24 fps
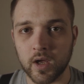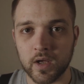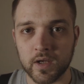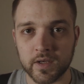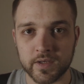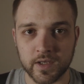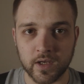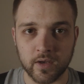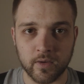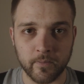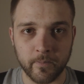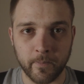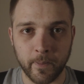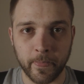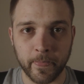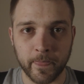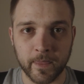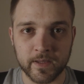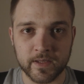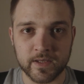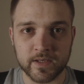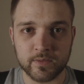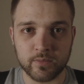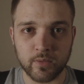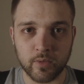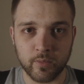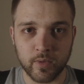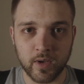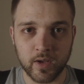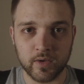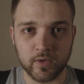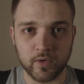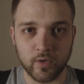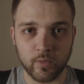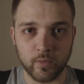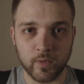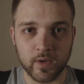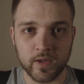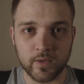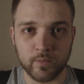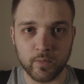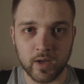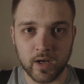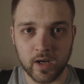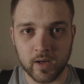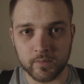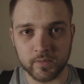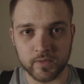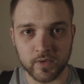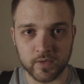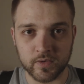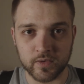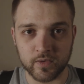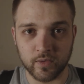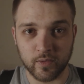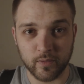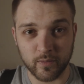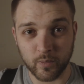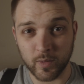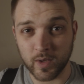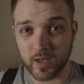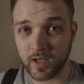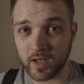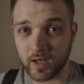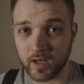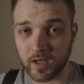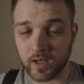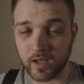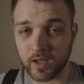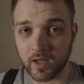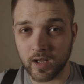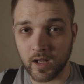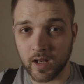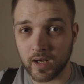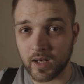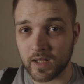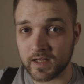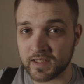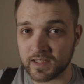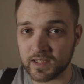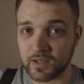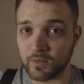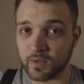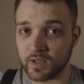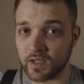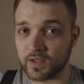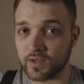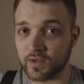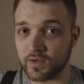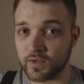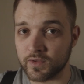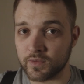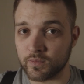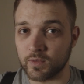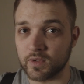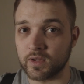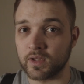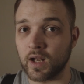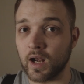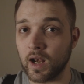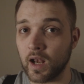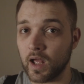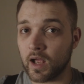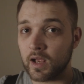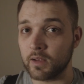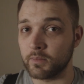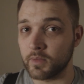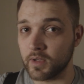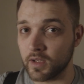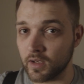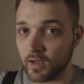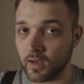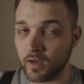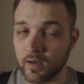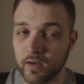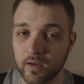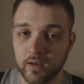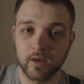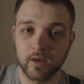So this is what we end up with when I'm just sort of winging it. Let's see what it does with the light meter.